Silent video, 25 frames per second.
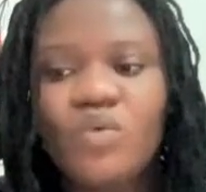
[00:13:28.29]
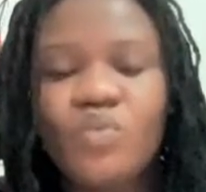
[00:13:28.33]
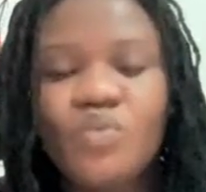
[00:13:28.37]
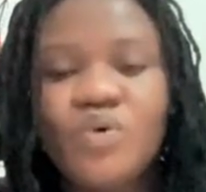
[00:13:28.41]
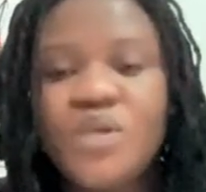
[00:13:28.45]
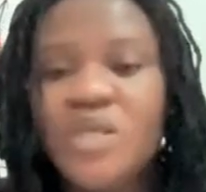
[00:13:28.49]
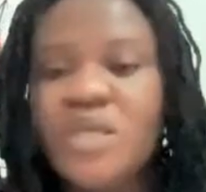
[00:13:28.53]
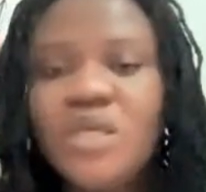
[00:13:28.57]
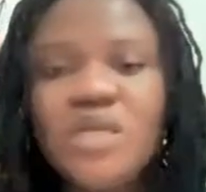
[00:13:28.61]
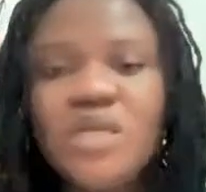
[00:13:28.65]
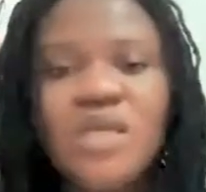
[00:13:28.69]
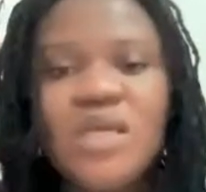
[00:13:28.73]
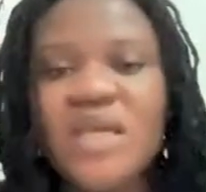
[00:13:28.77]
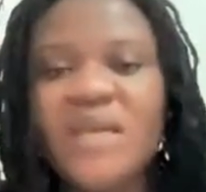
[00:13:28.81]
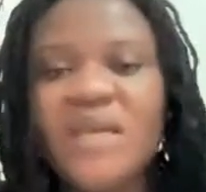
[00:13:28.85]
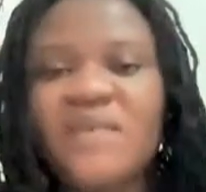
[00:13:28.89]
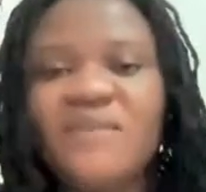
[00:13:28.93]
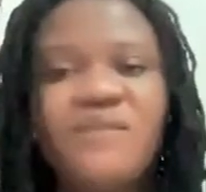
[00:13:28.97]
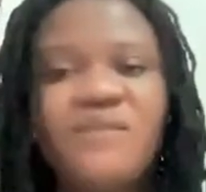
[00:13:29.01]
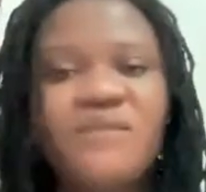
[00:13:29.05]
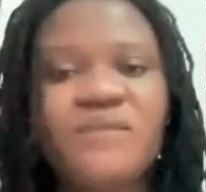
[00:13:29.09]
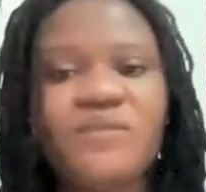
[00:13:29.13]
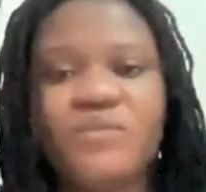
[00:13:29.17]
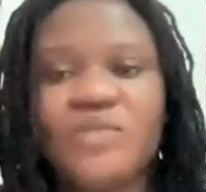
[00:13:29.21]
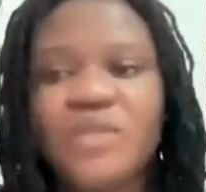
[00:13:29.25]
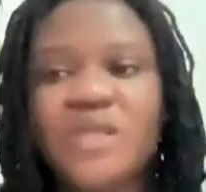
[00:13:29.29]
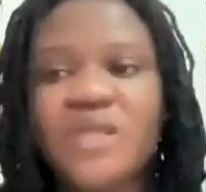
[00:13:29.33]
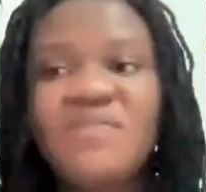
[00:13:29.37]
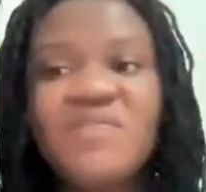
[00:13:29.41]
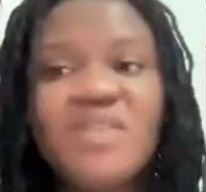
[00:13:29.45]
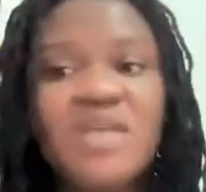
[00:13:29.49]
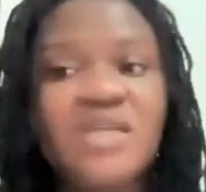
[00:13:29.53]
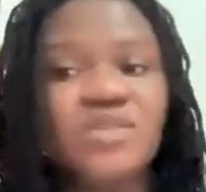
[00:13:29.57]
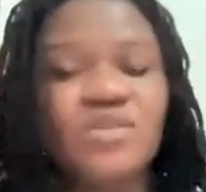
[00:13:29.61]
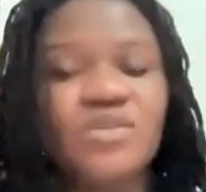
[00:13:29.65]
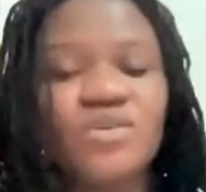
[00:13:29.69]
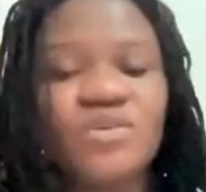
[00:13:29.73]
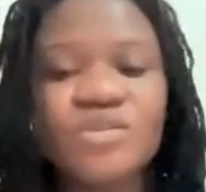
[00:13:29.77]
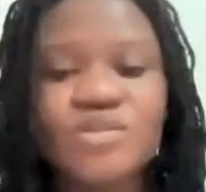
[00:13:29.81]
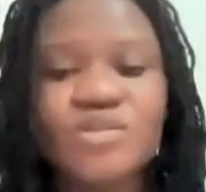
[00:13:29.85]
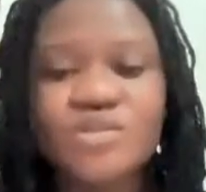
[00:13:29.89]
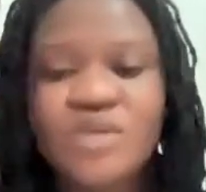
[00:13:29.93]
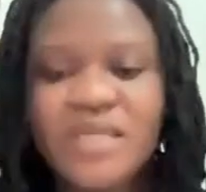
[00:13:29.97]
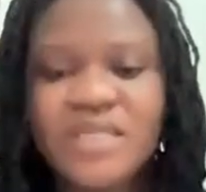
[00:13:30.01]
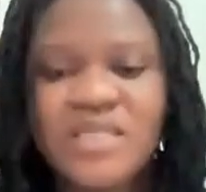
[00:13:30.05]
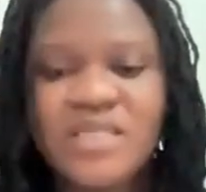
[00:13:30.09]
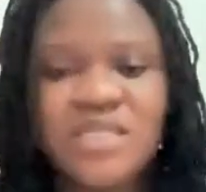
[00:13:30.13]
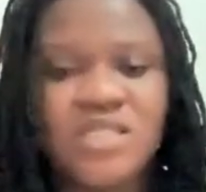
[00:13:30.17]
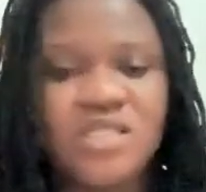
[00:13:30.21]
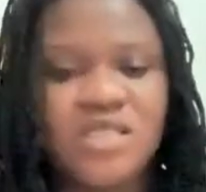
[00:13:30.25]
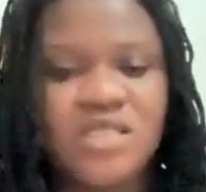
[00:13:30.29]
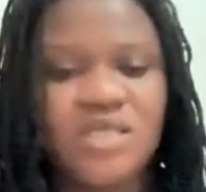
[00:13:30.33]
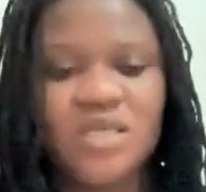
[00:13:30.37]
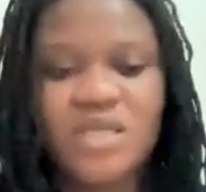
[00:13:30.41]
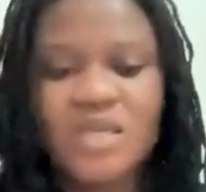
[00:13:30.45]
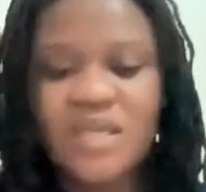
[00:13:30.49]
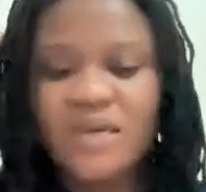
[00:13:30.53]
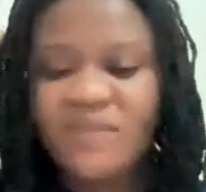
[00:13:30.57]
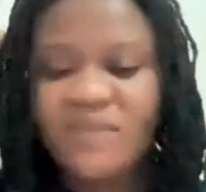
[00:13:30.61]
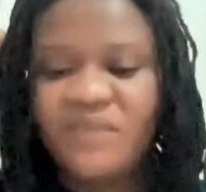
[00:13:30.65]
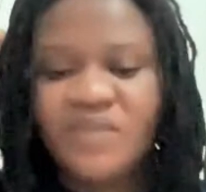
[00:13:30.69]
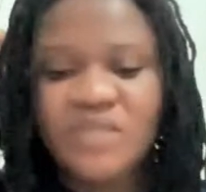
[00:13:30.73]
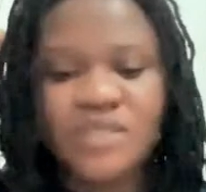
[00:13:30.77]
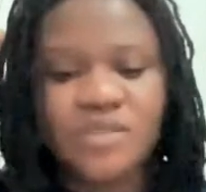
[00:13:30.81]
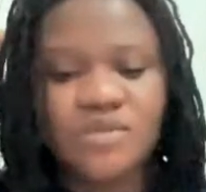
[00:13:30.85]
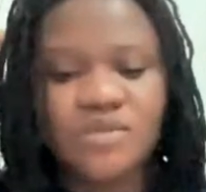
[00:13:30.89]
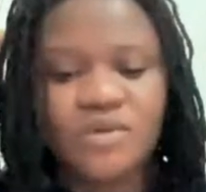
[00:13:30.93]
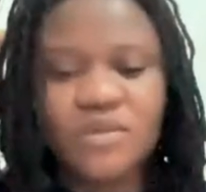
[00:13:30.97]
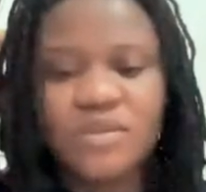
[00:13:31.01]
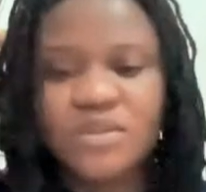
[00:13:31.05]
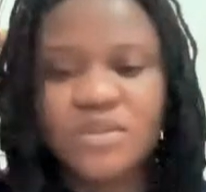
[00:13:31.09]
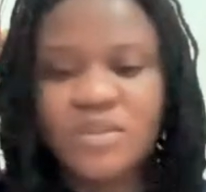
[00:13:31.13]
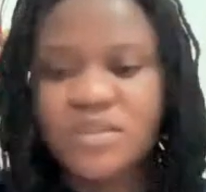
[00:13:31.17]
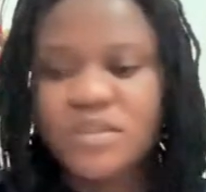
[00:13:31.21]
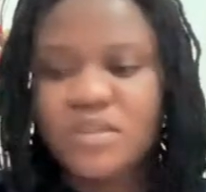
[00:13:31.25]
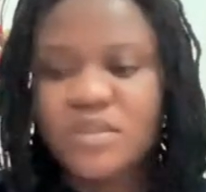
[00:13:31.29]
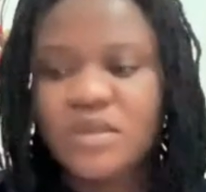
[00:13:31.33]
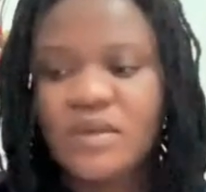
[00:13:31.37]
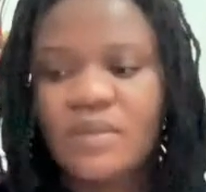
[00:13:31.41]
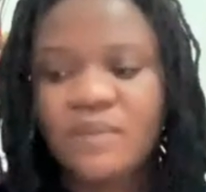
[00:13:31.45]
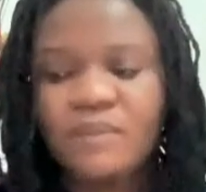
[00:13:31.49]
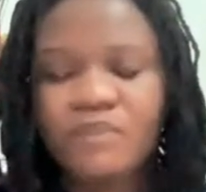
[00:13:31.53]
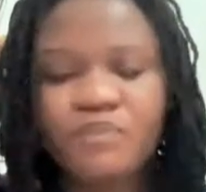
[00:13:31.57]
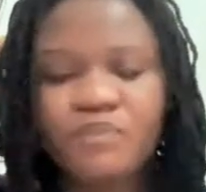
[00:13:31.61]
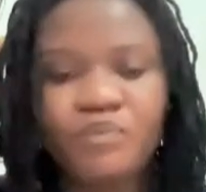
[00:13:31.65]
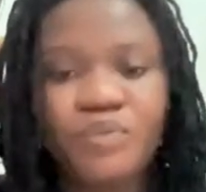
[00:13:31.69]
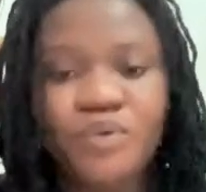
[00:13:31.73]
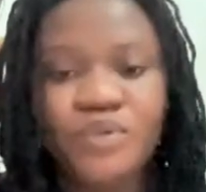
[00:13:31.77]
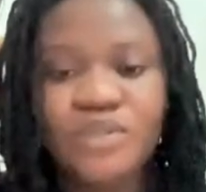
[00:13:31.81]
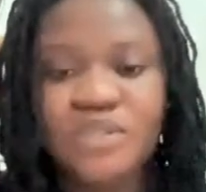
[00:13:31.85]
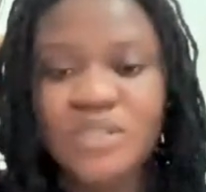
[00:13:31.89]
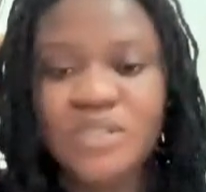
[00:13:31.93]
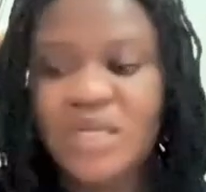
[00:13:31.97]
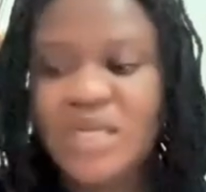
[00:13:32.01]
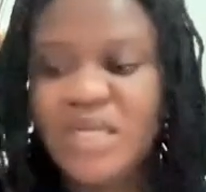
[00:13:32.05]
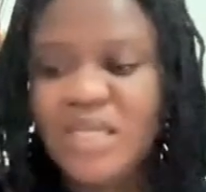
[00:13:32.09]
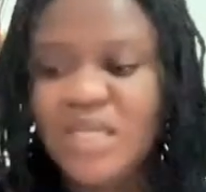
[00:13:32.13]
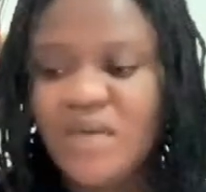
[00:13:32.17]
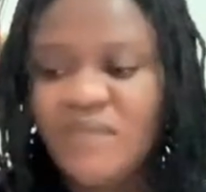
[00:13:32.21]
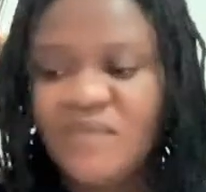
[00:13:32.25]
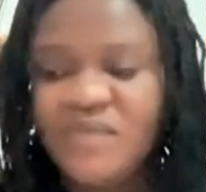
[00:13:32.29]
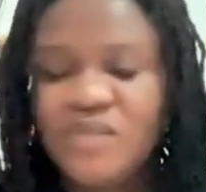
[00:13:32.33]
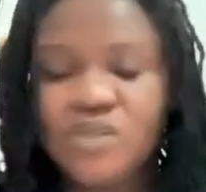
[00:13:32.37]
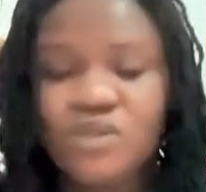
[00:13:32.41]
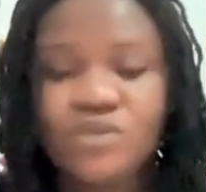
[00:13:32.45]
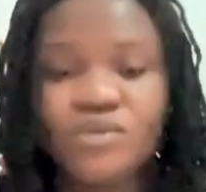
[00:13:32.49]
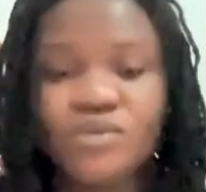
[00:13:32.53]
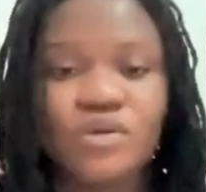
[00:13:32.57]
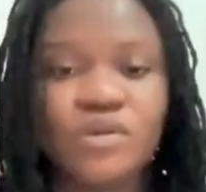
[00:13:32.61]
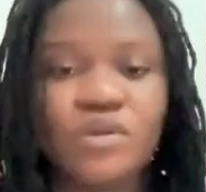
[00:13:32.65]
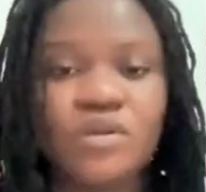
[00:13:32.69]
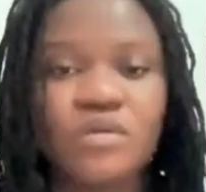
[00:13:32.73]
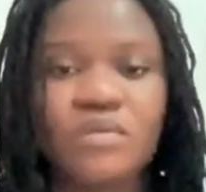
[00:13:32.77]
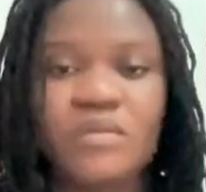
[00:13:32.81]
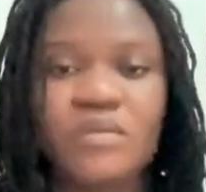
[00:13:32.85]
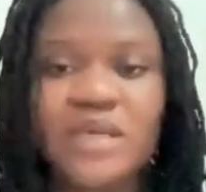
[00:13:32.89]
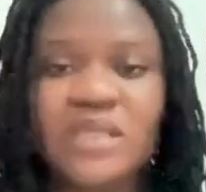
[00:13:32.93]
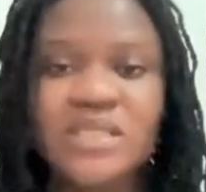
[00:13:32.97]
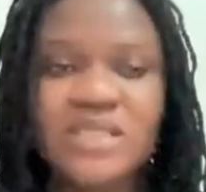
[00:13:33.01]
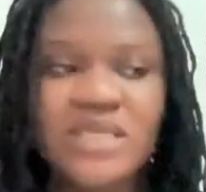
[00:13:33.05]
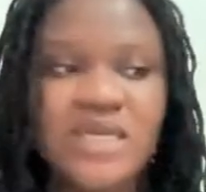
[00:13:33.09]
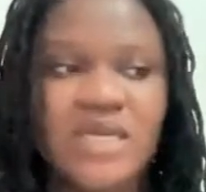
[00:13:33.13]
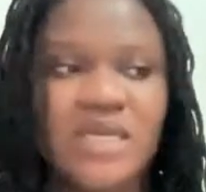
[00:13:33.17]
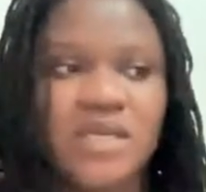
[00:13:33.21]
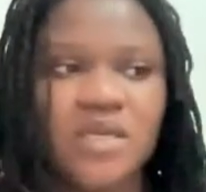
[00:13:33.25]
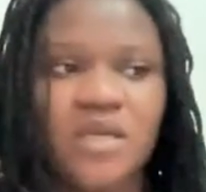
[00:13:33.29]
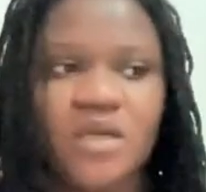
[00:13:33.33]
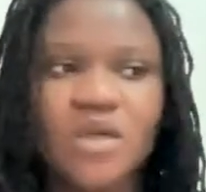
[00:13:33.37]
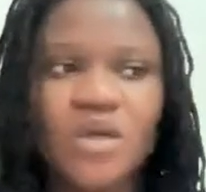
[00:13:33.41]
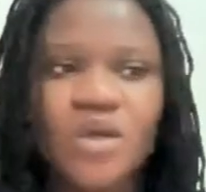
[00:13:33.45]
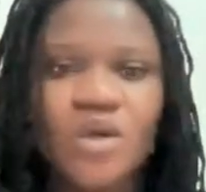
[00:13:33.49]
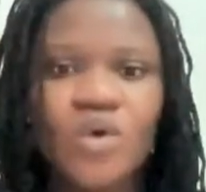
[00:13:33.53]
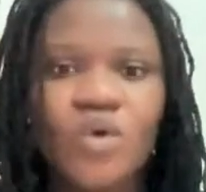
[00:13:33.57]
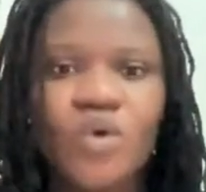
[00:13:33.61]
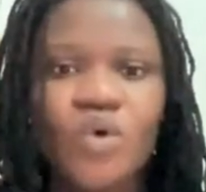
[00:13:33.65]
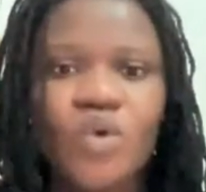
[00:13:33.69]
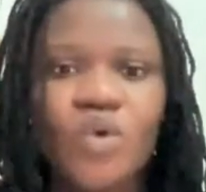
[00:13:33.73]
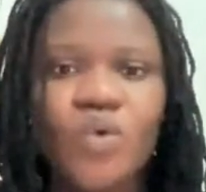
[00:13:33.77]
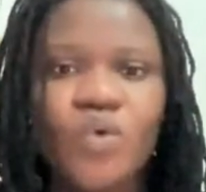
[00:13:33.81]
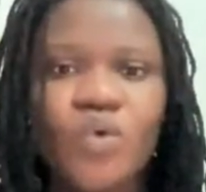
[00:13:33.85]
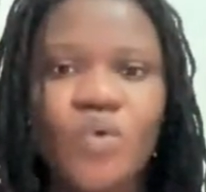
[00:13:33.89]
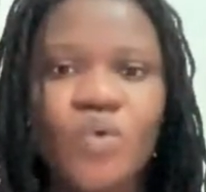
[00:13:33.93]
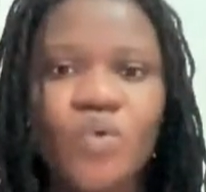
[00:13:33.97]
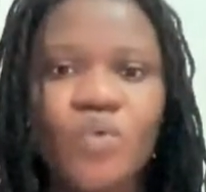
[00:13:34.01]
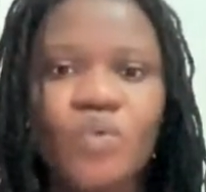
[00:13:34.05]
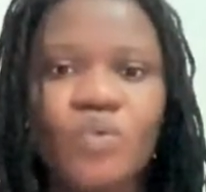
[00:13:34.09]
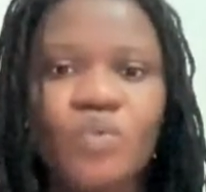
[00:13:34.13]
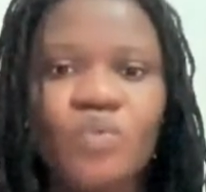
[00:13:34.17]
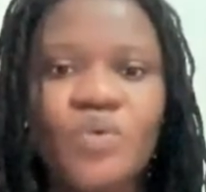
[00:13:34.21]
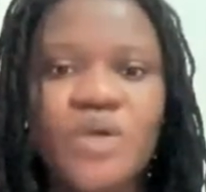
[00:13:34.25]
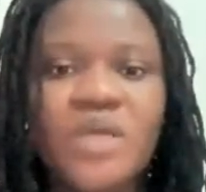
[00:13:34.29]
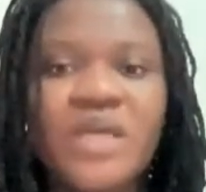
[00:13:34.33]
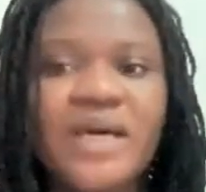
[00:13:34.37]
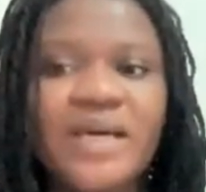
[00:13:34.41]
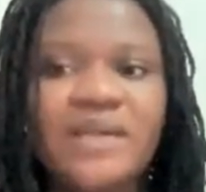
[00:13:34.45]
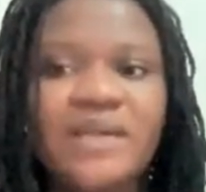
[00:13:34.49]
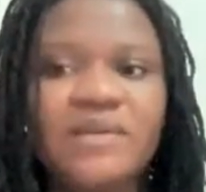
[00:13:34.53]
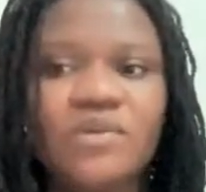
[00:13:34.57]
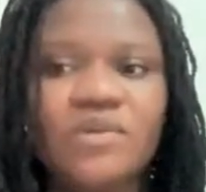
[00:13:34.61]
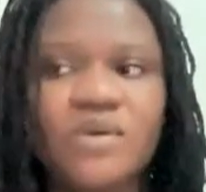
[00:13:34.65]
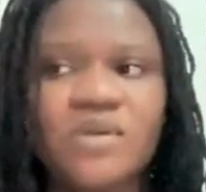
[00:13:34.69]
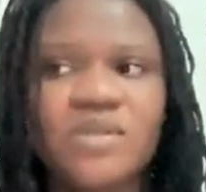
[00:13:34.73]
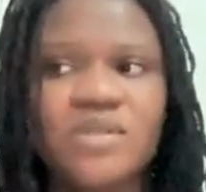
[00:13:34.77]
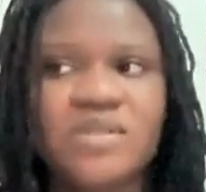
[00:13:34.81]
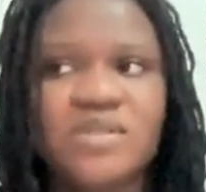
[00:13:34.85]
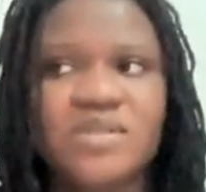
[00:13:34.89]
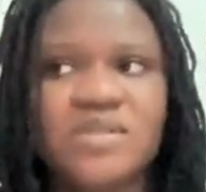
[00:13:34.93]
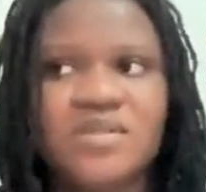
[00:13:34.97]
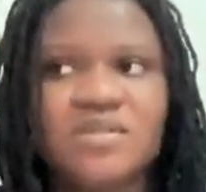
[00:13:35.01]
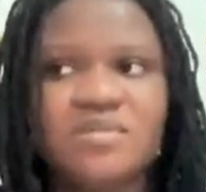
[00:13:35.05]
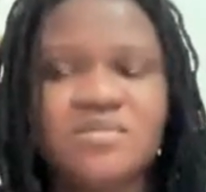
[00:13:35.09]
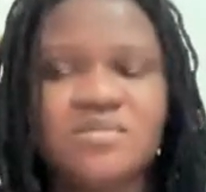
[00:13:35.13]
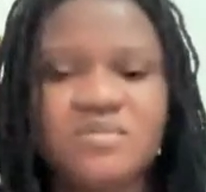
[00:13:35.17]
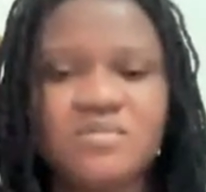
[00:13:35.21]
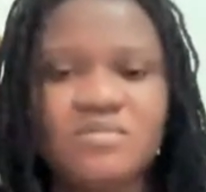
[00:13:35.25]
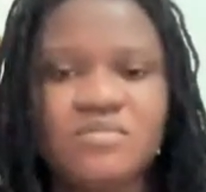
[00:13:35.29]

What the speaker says: If there's no strategy, if it's not put together, if it's not documented, we don't